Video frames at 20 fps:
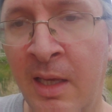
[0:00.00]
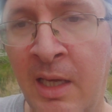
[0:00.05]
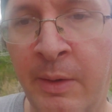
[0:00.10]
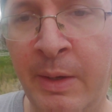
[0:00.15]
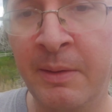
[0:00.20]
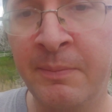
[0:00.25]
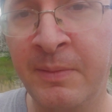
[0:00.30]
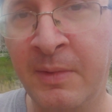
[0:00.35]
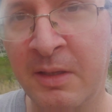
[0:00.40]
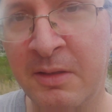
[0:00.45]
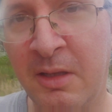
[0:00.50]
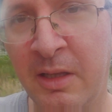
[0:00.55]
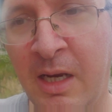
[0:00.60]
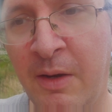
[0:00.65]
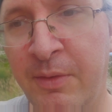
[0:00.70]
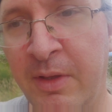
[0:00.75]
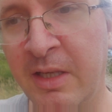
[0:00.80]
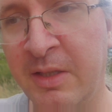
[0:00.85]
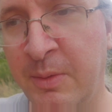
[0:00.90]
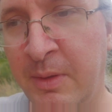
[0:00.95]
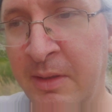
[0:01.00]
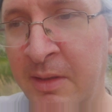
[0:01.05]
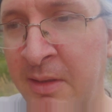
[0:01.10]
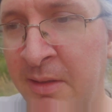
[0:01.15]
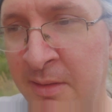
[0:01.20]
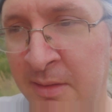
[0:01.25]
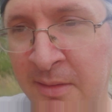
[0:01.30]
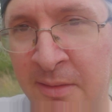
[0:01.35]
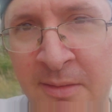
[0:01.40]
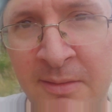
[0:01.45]
Anyway, that's all I got for this one.
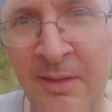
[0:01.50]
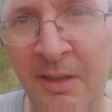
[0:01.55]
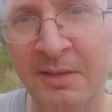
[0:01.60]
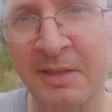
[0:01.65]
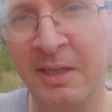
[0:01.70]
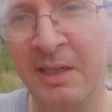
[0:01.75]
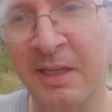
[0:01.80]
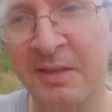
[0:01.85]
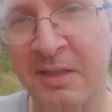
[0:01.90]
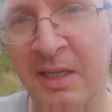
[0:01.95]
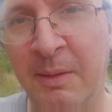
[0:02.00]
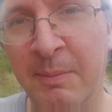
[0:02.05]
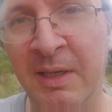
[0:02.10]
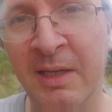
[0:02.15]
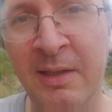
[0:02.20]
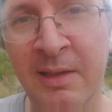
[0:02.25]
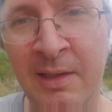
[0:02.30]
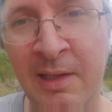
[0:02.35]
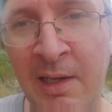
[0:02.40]
I'll see you next time.